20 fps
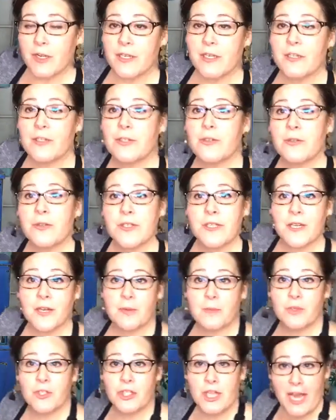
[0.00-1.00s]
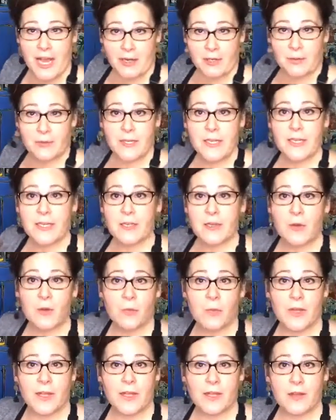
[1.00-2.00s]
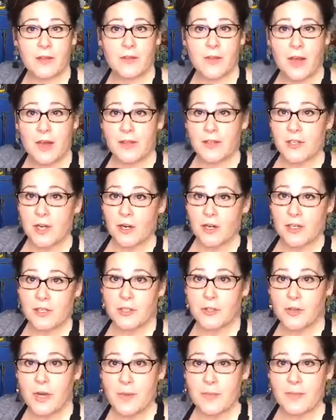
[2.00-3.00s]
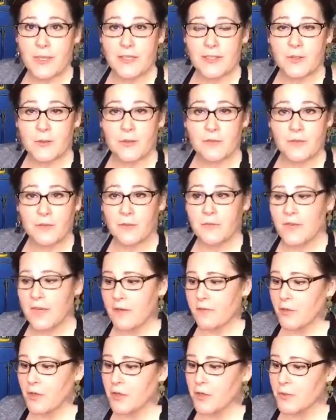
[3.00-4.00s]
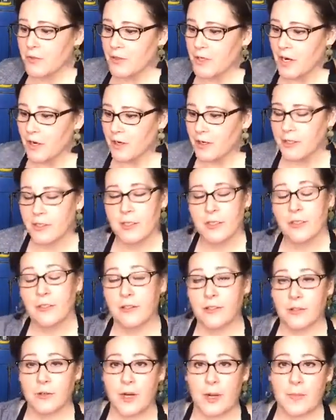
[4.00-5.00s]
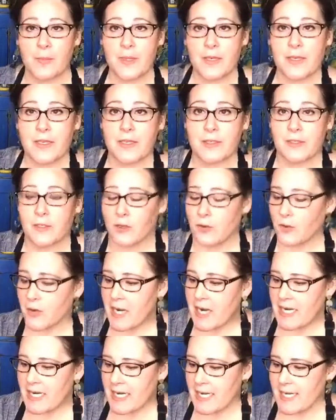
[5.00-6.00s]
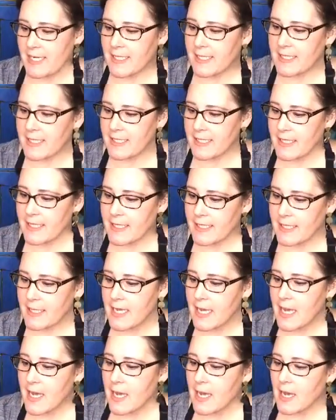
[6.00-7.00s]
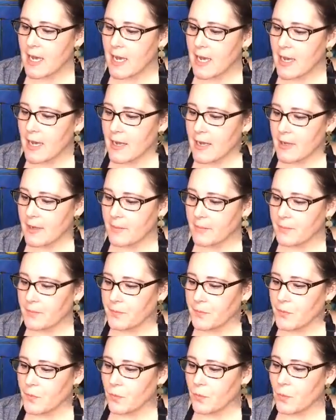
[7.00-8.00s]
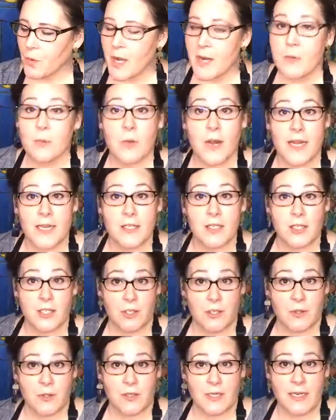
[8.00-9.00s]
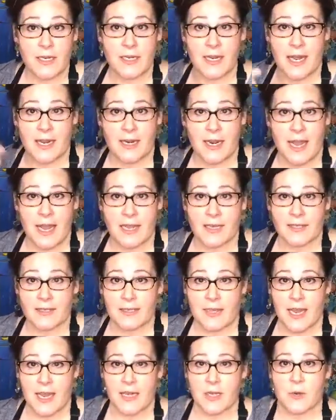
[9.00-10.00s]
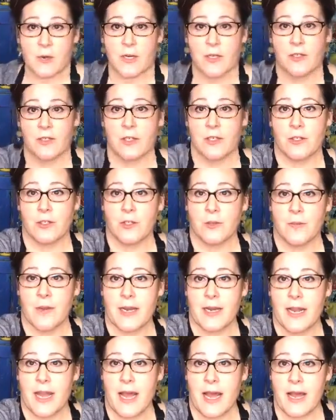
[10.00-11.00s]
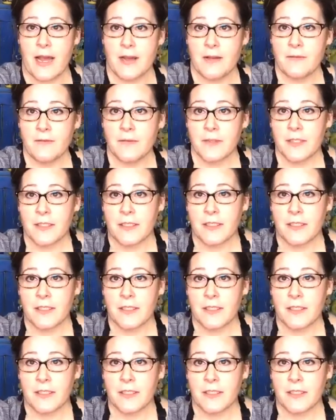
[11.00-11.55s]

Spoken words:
we're going to do some shadowing with Dark and Decrepit. So if you've never used Dark and Decrepit, it's a great night to see one way to use it and ask any questions you might have.